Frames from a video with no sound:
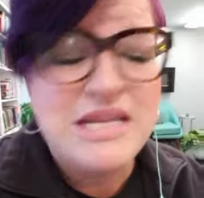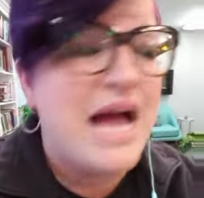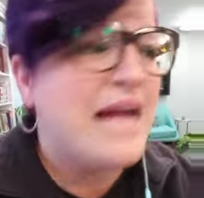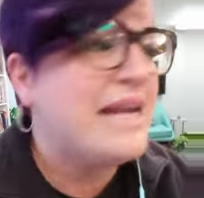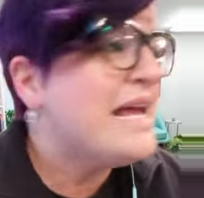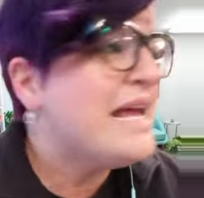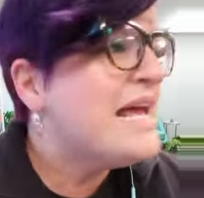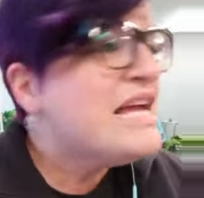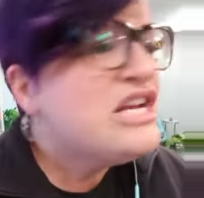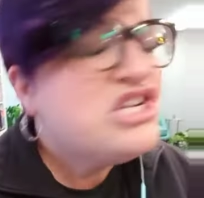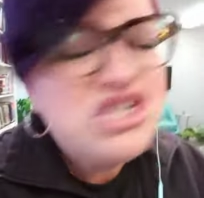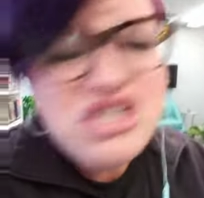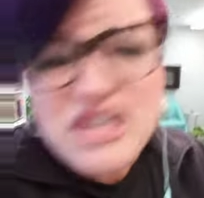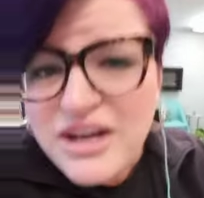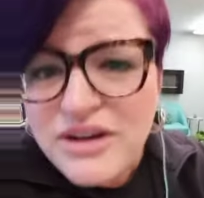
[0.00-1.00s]
on,
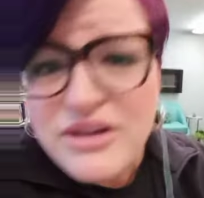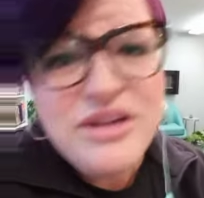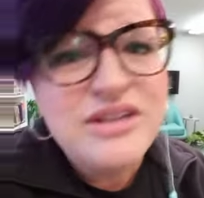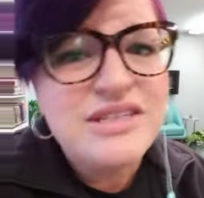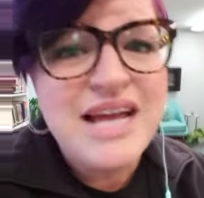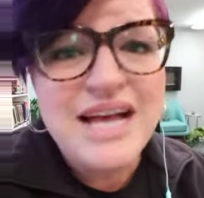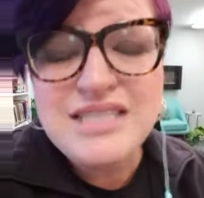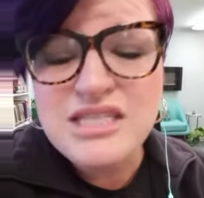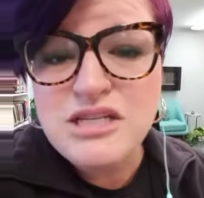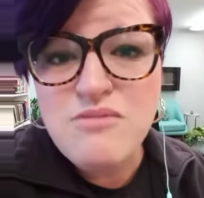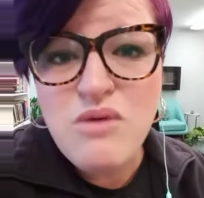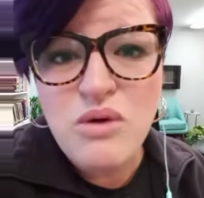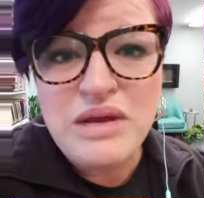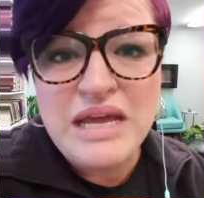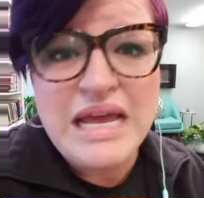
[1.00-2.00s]
share your
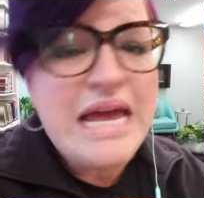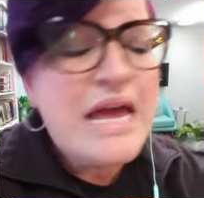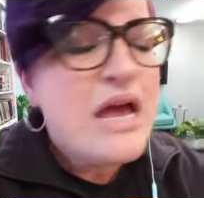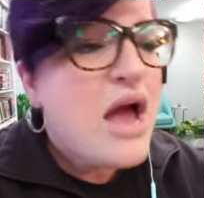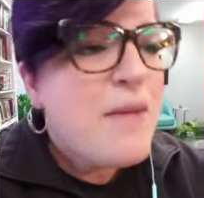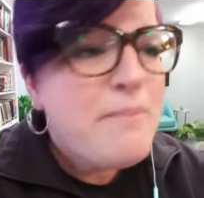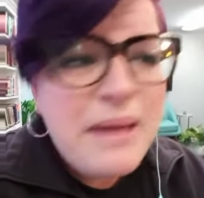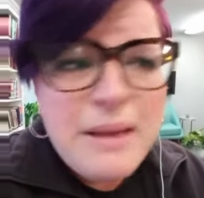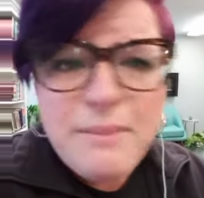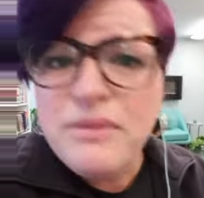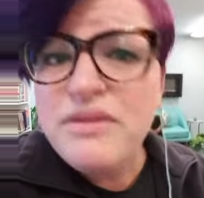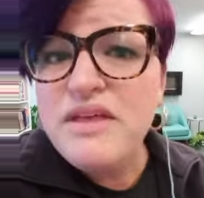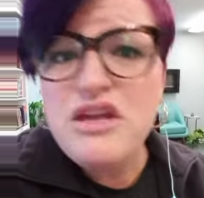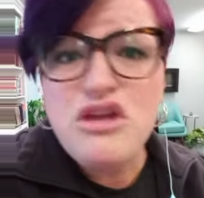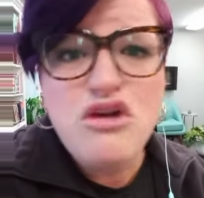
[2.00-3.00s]
testimony. People
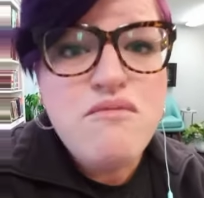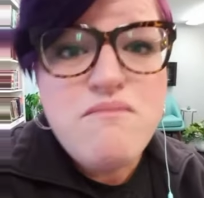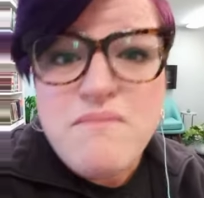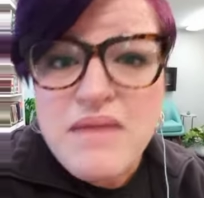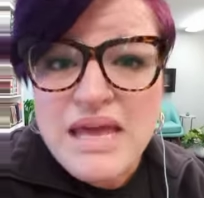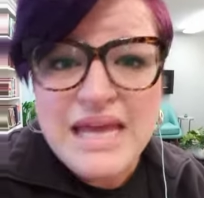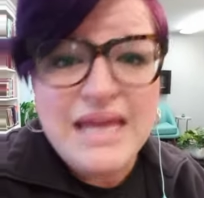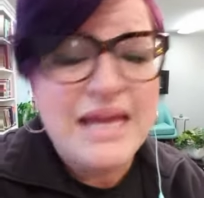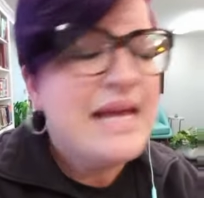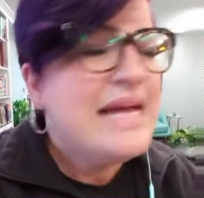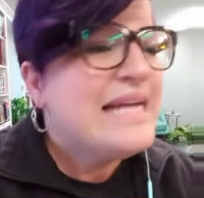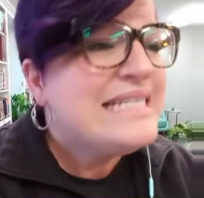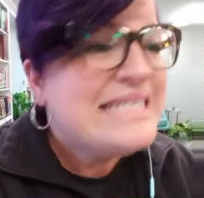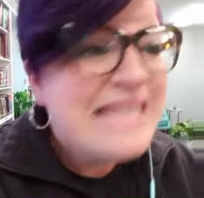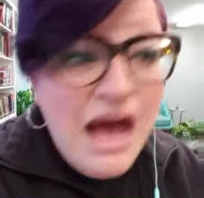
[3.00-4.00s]
that you meet,
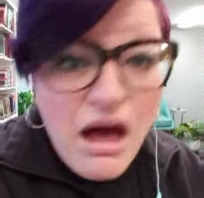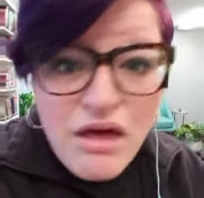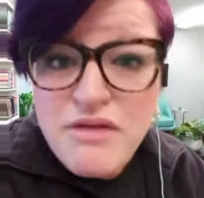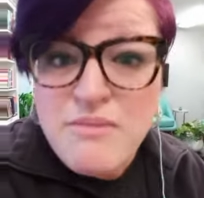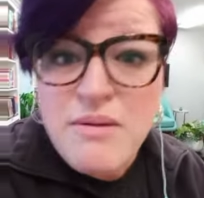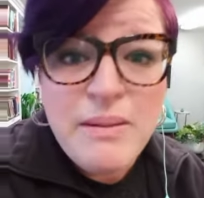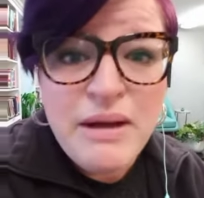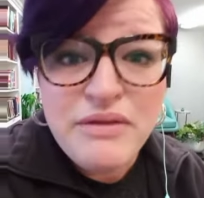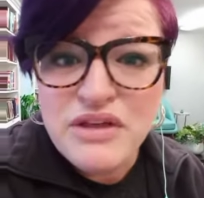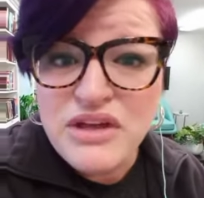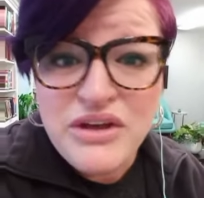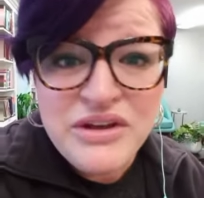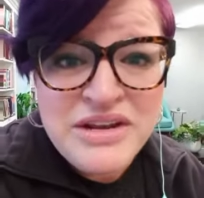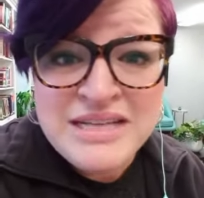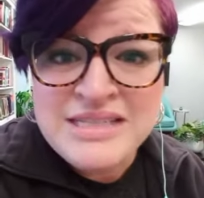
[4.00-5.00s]
tell them about the
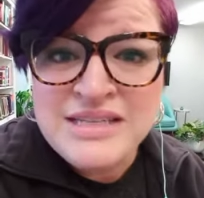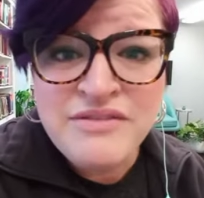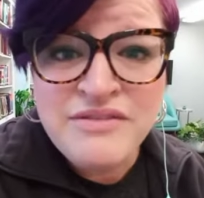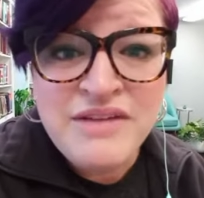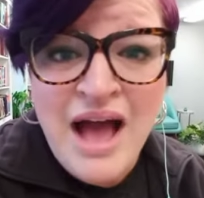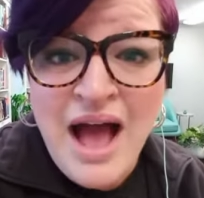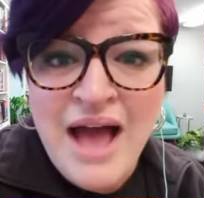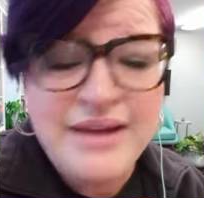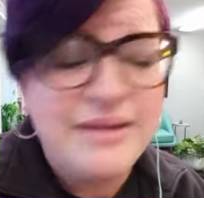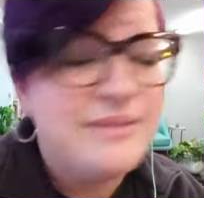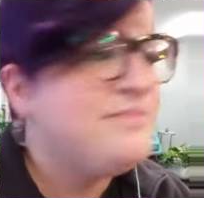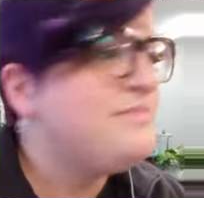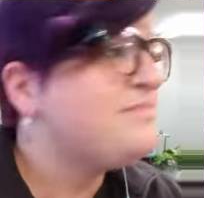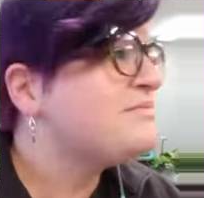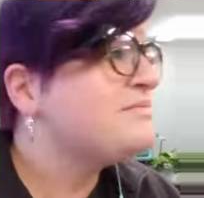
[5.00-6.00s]
goodness of God.
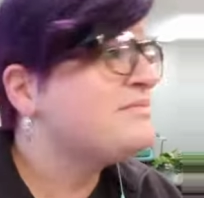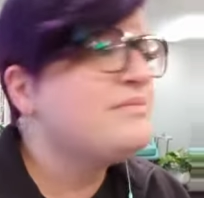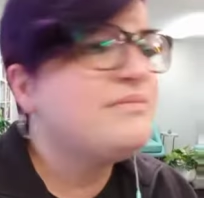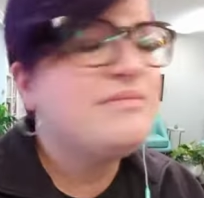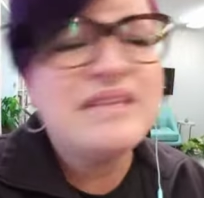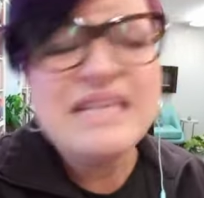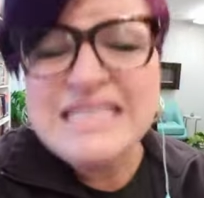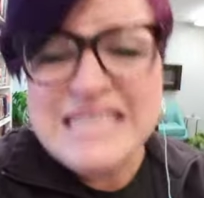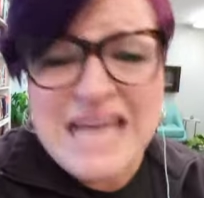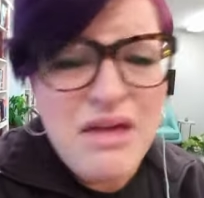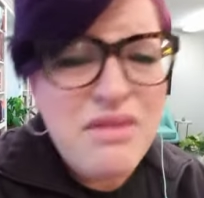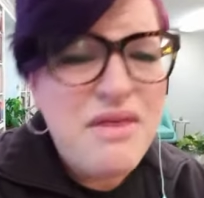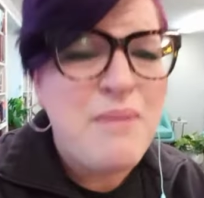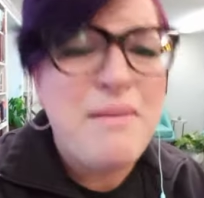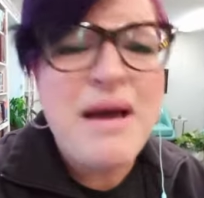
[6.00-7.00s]
Tell
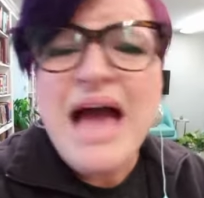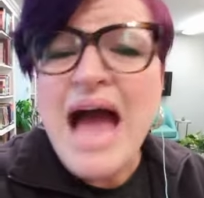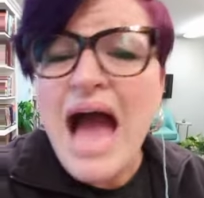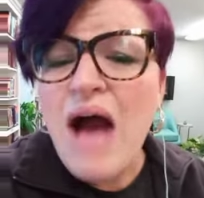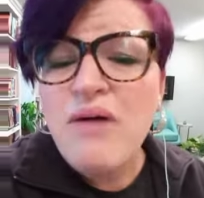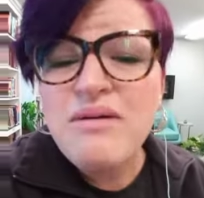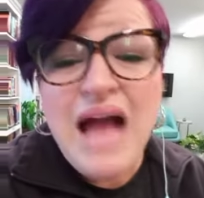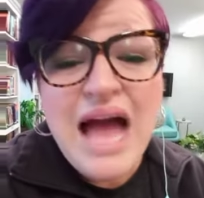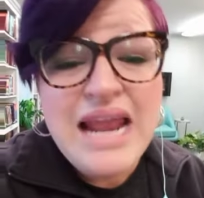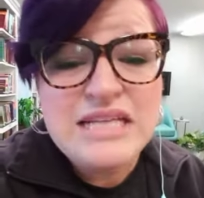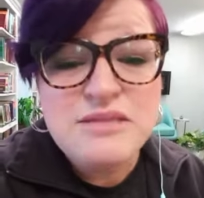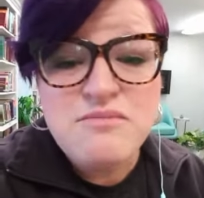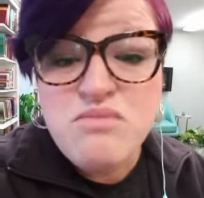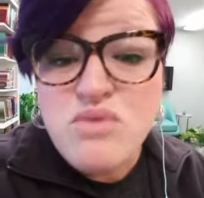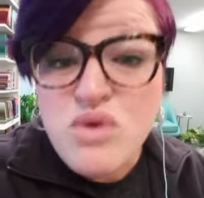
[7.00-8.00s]
them how God has
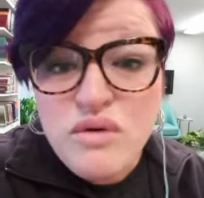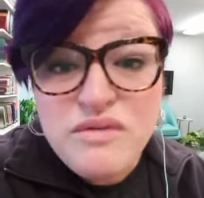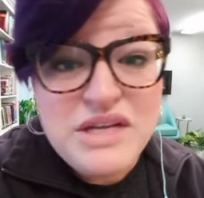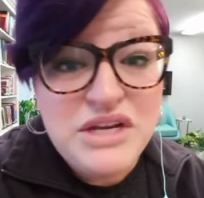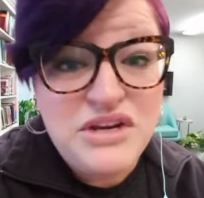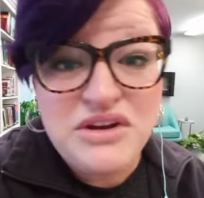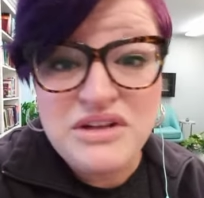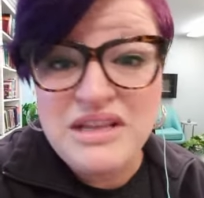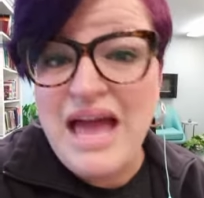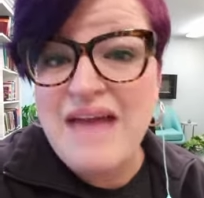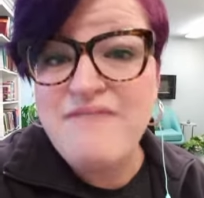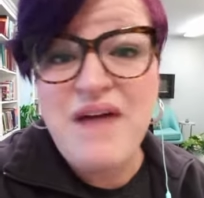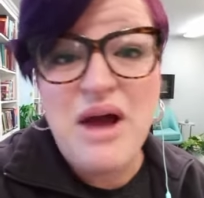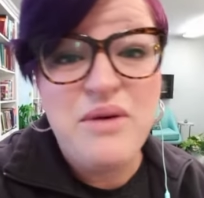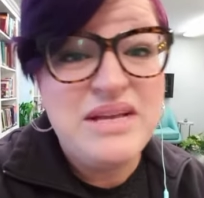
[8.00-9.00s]
moved in your life,
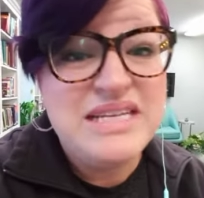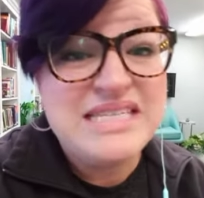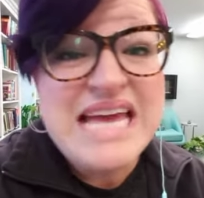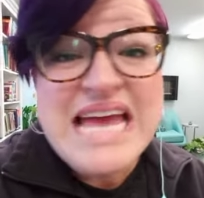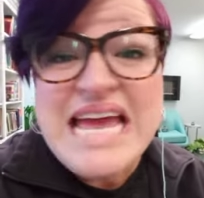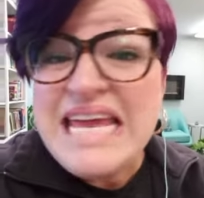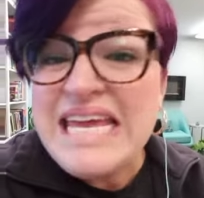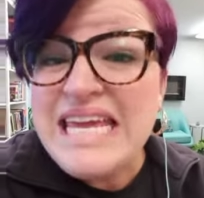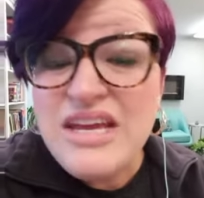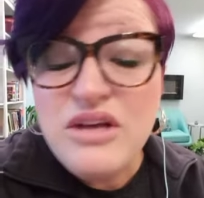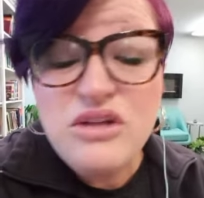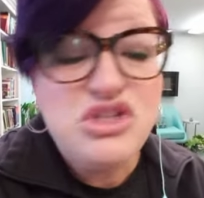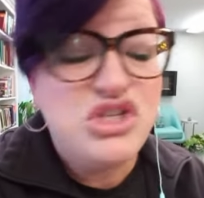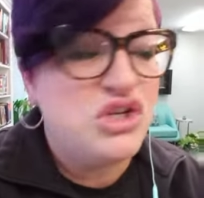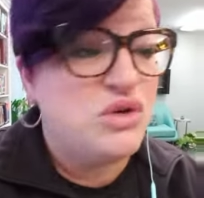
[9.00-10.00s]
how He's
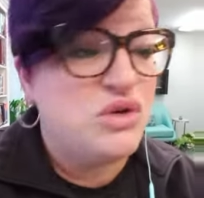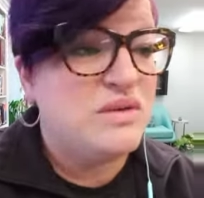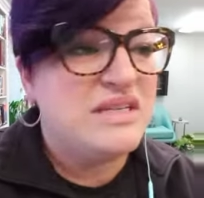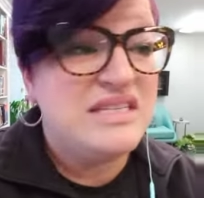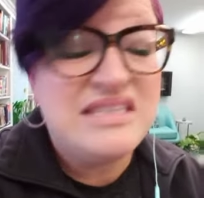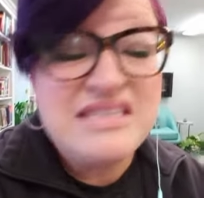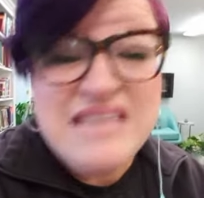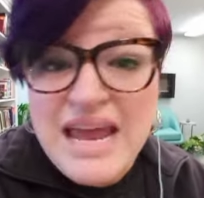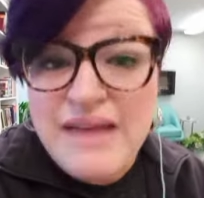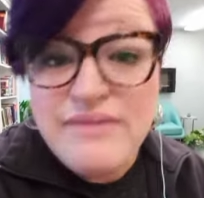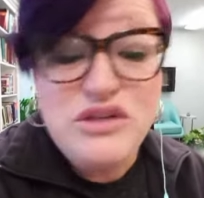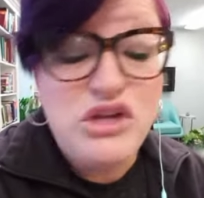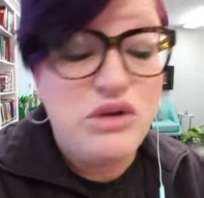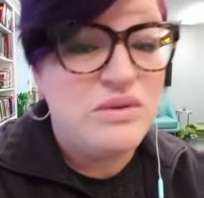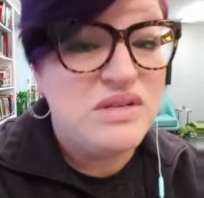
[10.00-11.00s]
healed you and saved
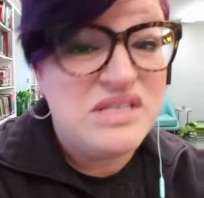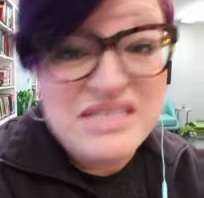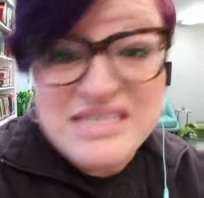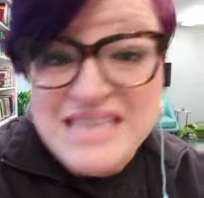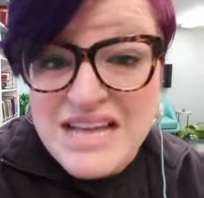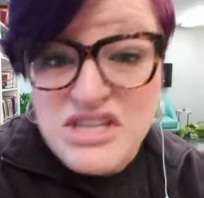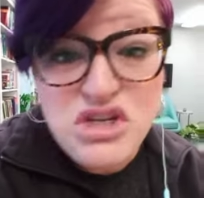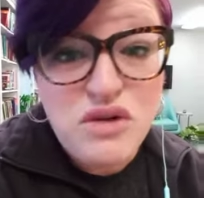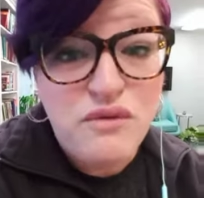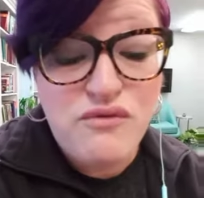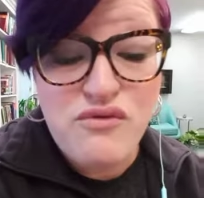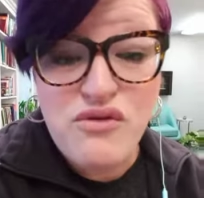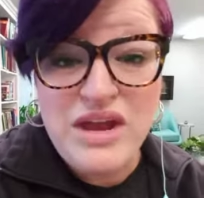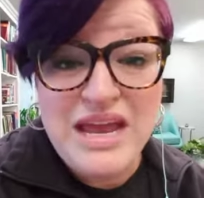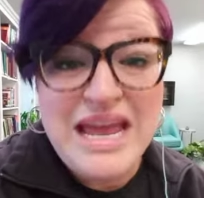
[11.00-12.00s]
you and set you
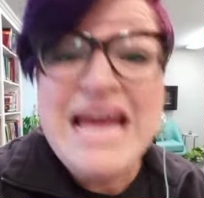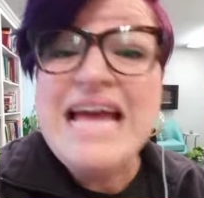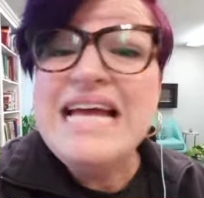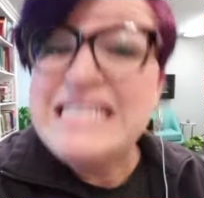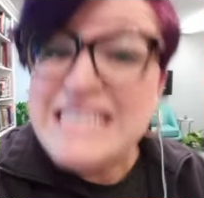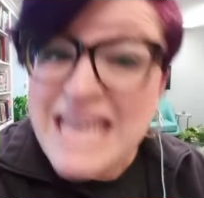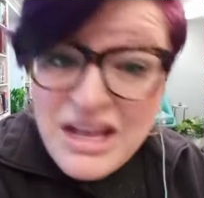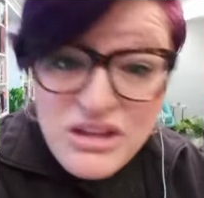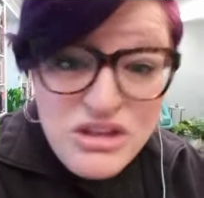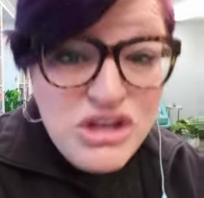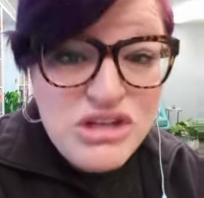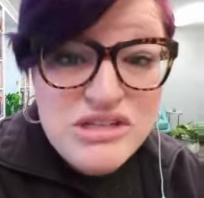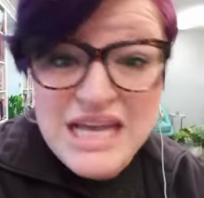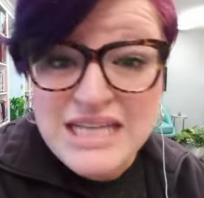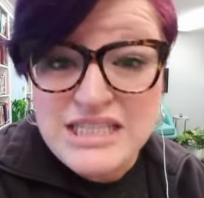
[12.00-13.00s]
free. Tell your
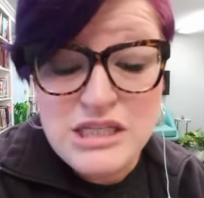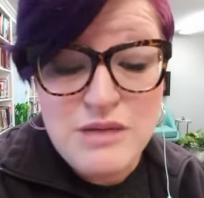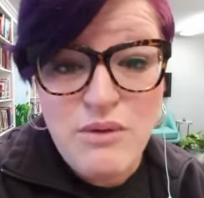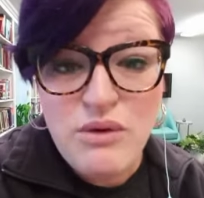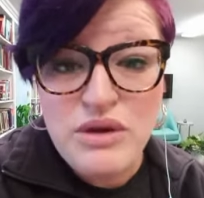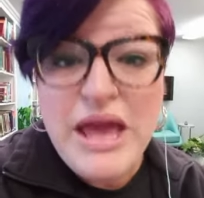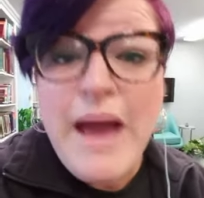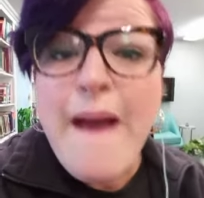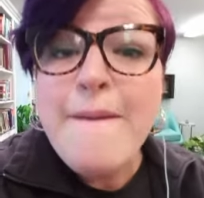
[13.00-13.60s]
testimony.